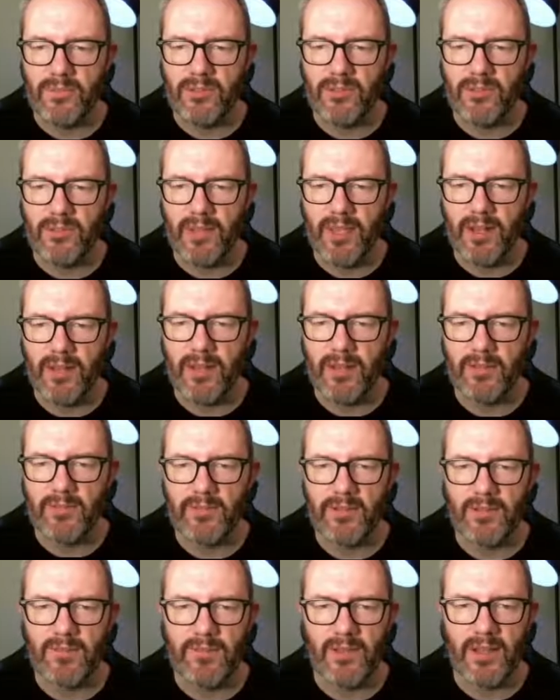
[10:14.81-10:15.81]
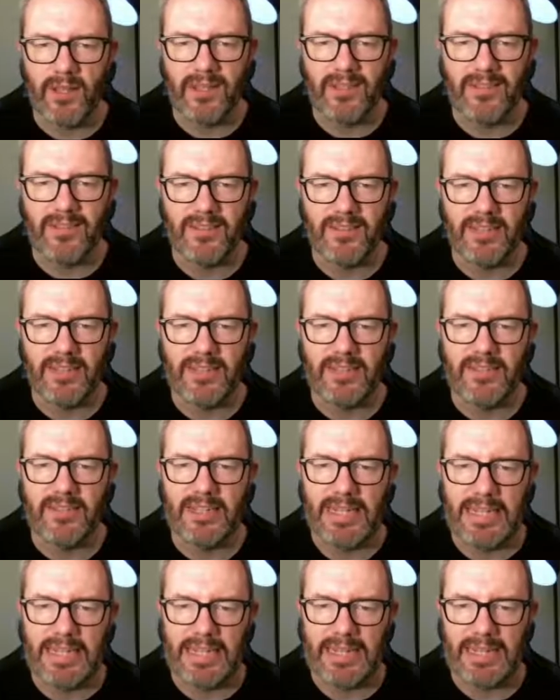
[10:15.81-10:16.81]
so get it out to the flanks and
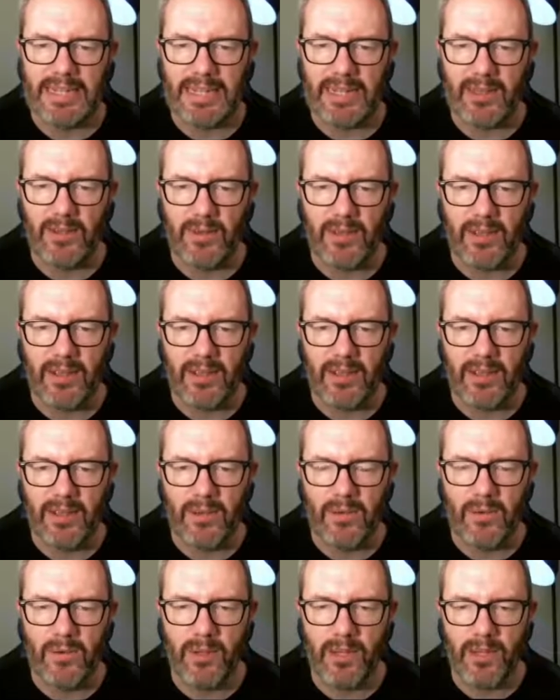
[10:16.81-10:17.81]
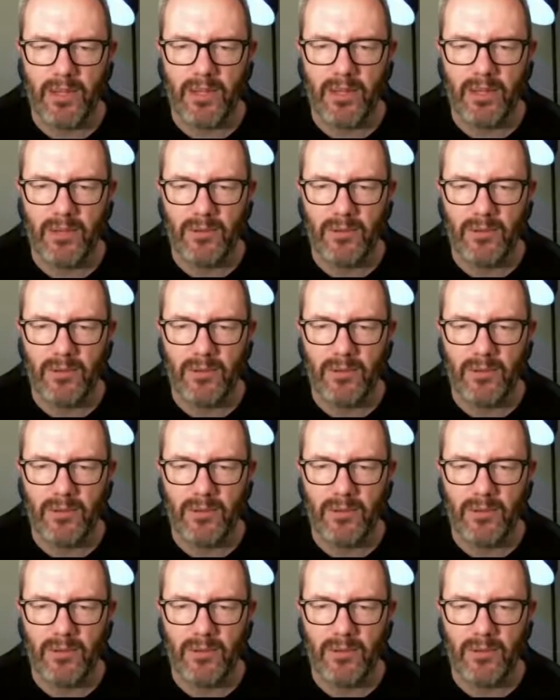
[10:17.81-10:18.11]
get it out there quickly.